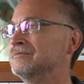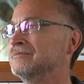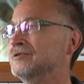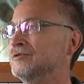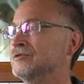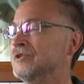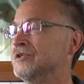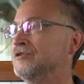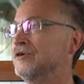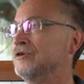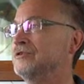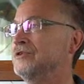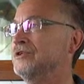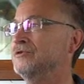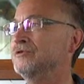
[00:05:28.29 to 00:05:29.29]
Because I
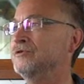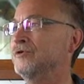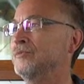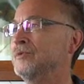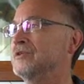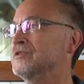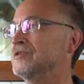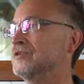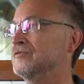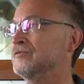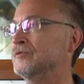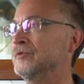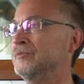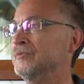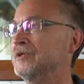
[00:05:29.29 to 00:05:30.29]
don't need to know myself to
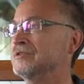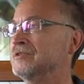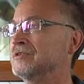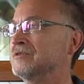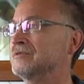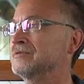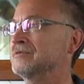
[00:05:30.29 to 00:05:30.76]
be myself.